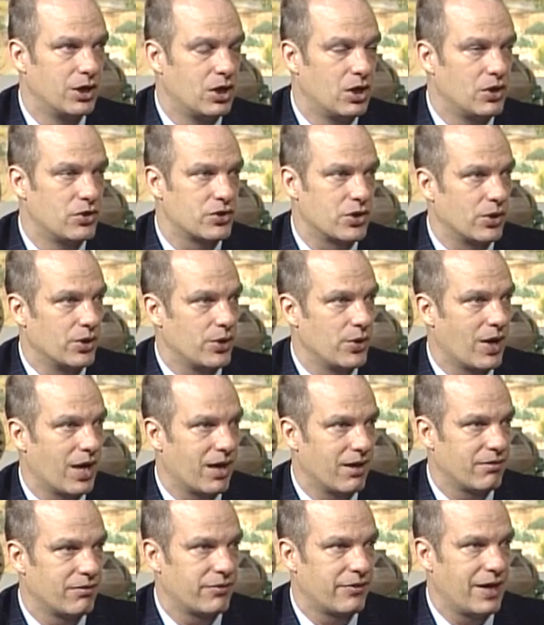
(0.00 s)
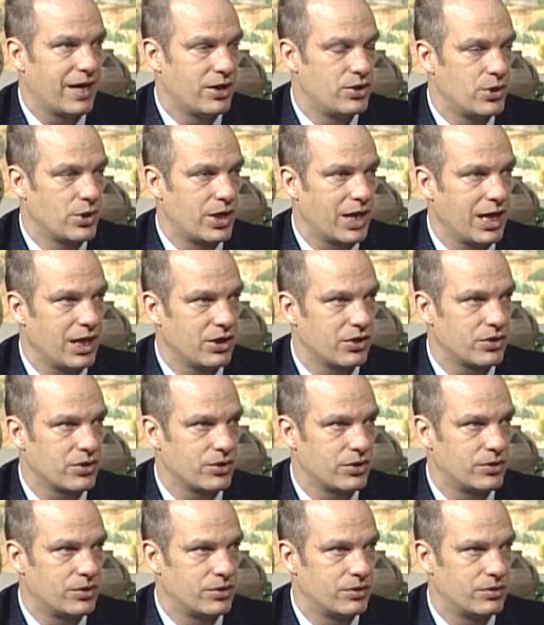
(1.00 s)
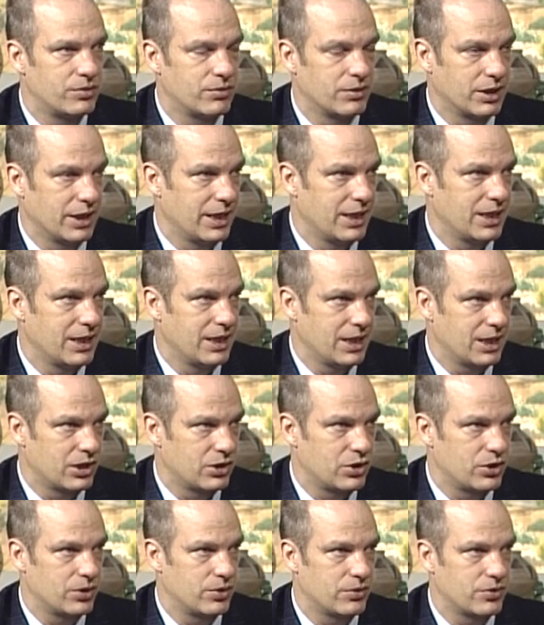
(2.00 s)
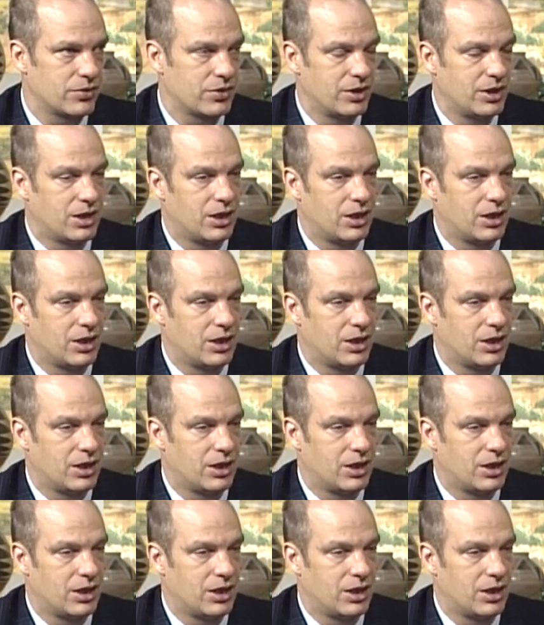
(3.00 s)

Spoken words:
So you have educational related issues.